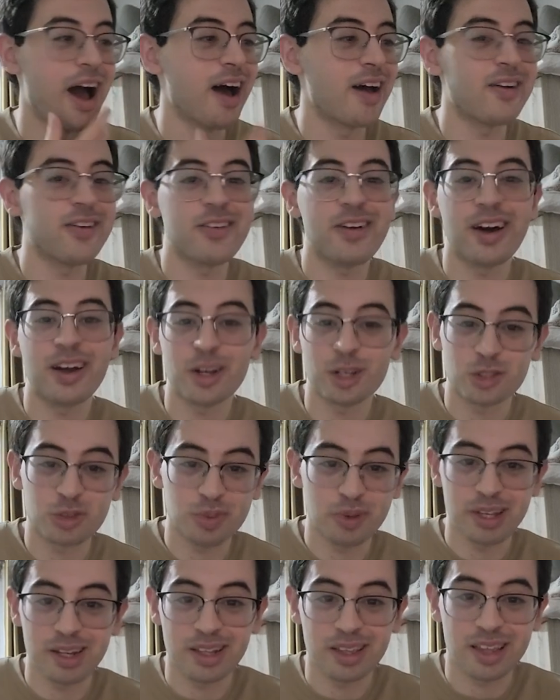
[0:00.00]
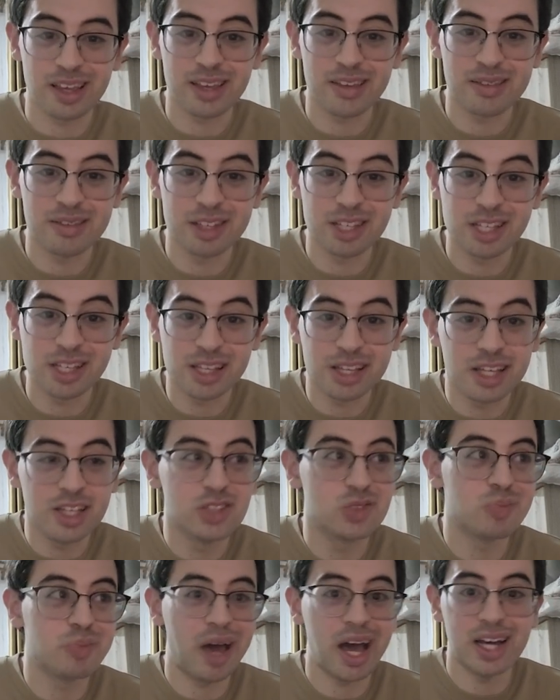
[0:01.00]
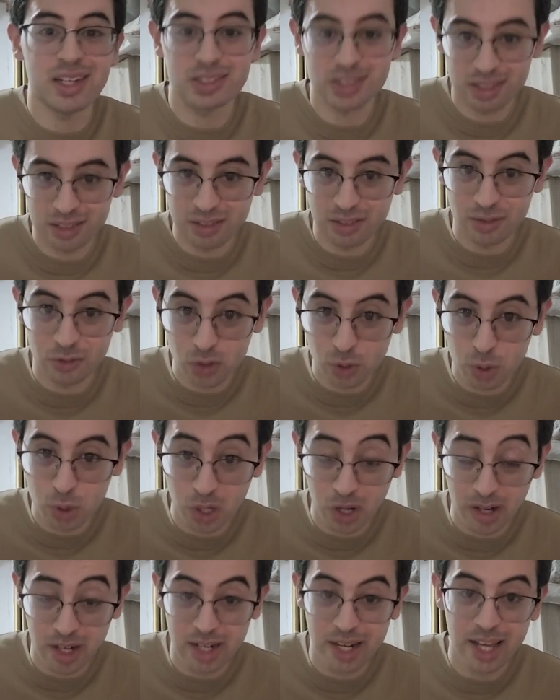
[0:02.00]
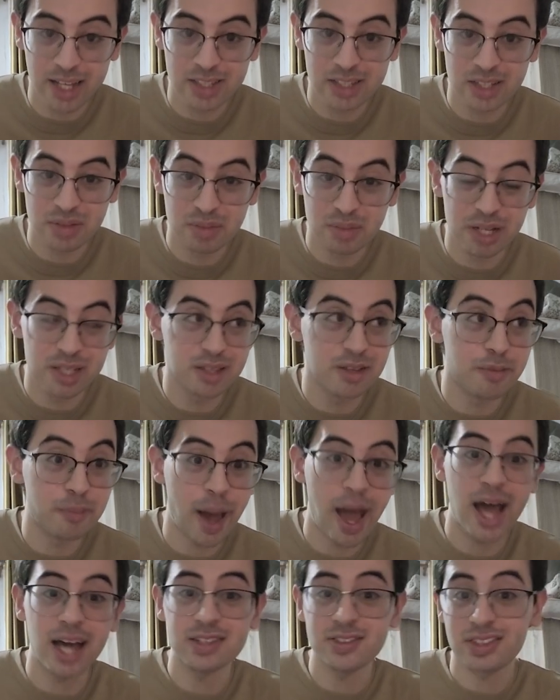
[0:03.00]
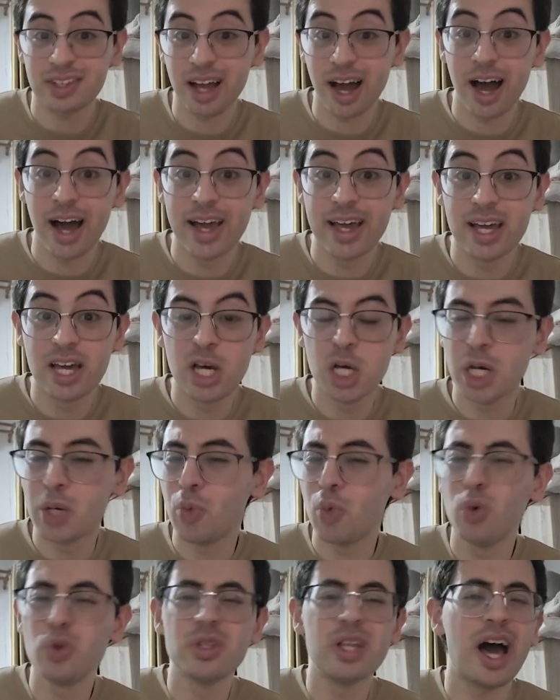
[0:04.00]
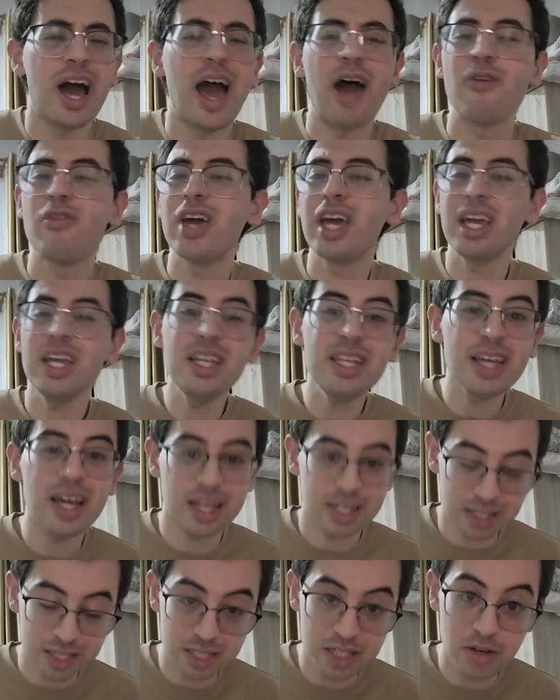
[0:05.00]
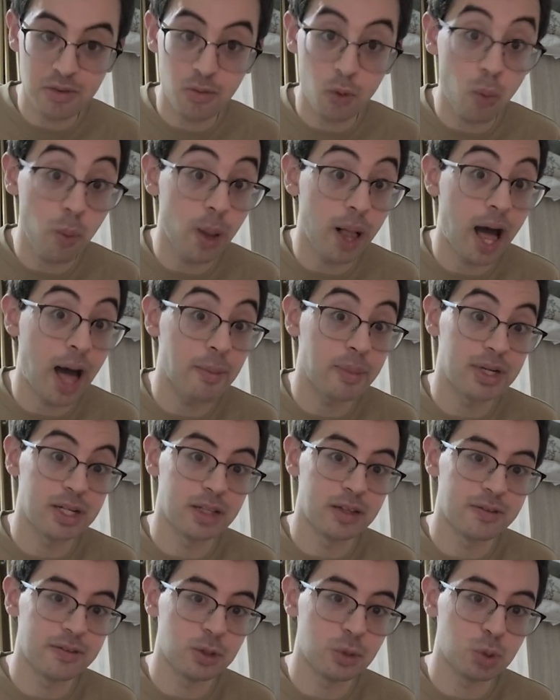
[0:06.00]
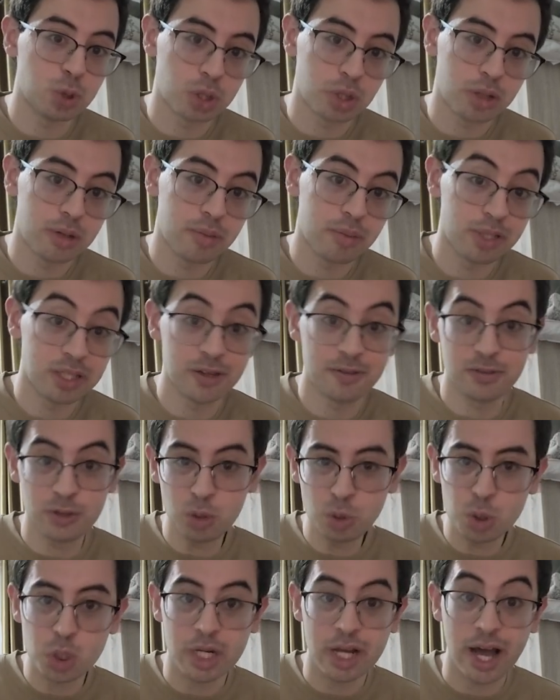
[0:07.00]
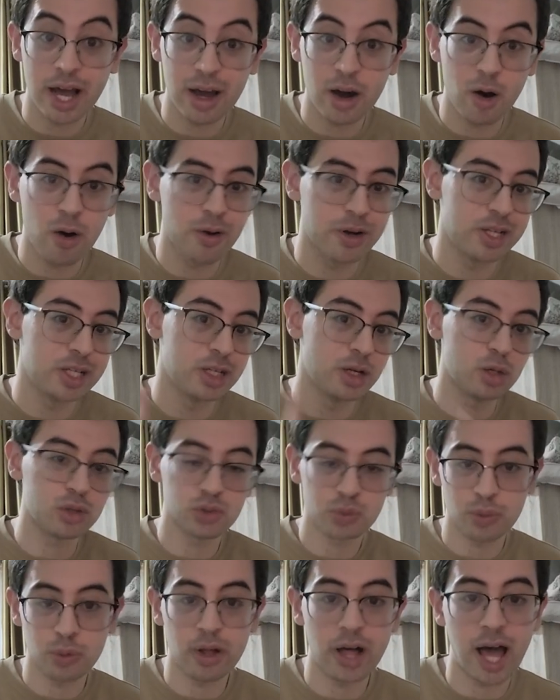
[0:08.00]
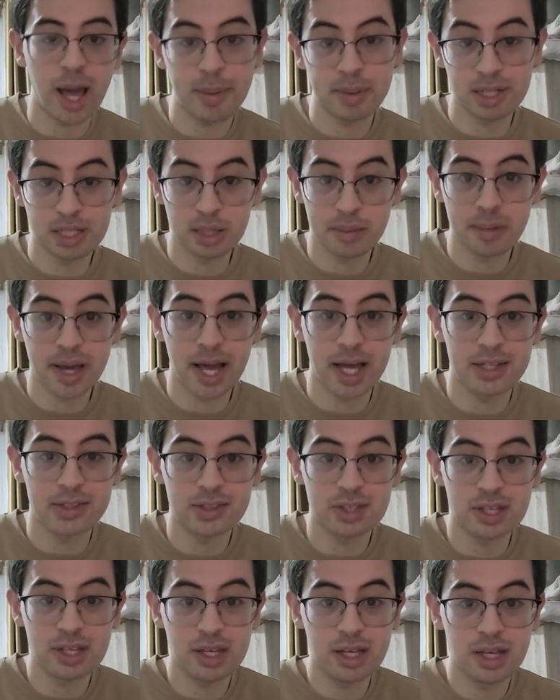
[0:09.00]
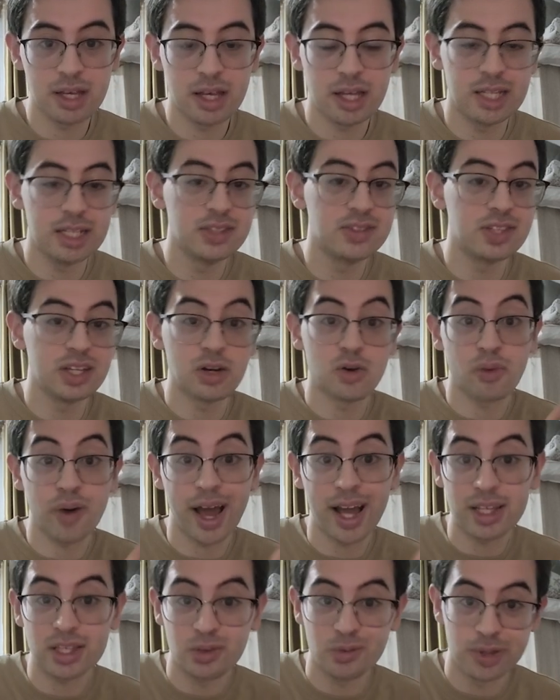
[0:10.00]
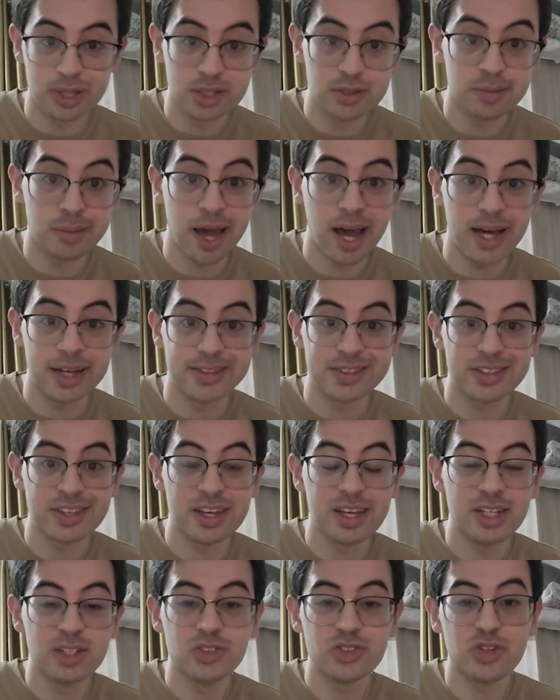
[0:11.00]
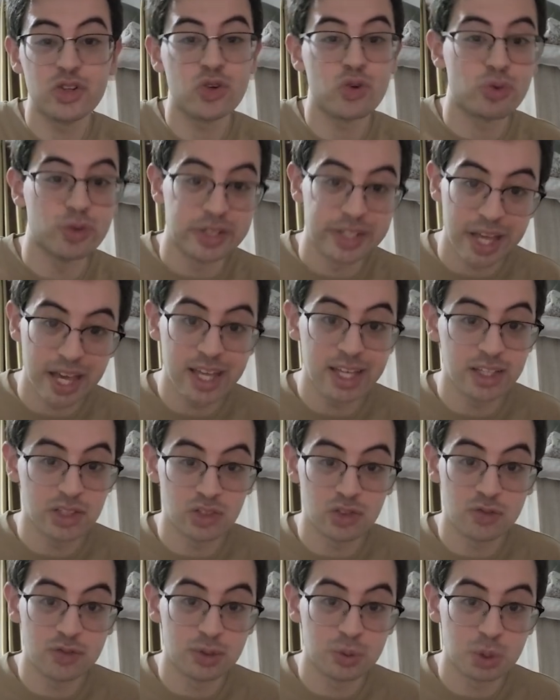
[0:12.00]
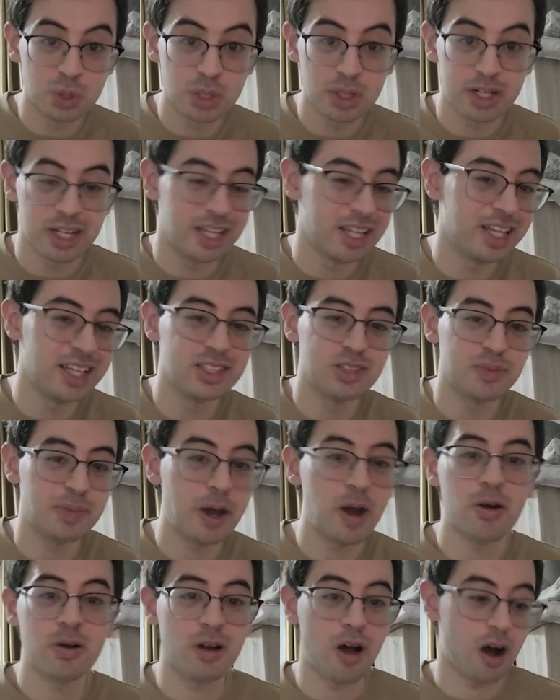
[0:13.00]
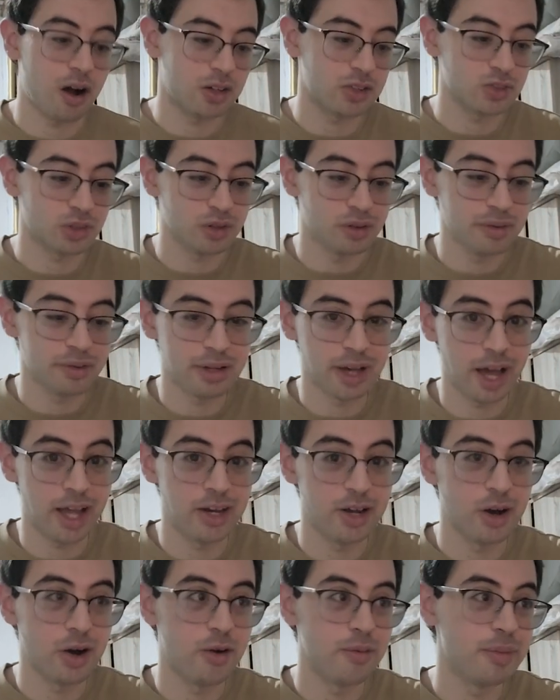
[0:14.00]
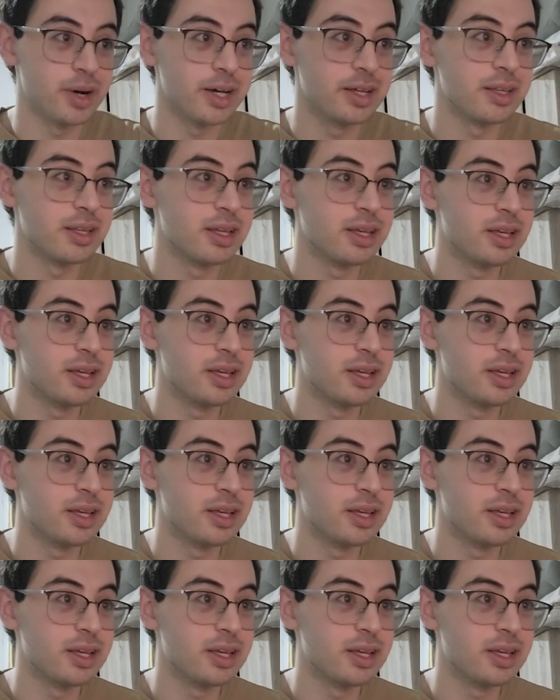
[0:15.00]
don't know how to explain it. Like his past and the future are connected, but the past guy will not have any idea what will happen in the future. But the future guy already knows what will happen in the past, and he's interacting with his past to create his future. It's paradoxical, I know, but